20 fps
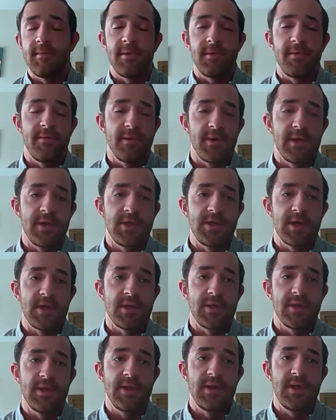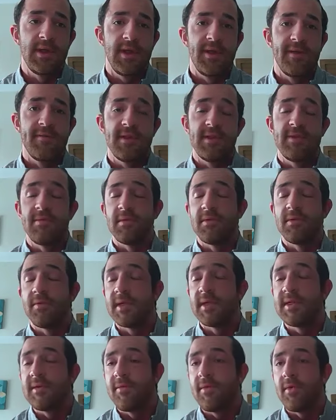perforations, if it's from the
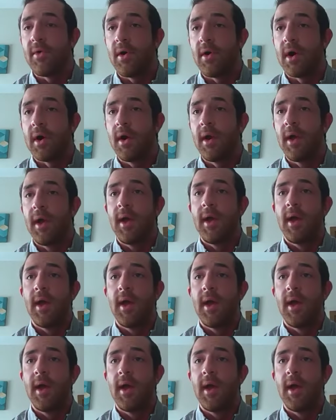reservoir,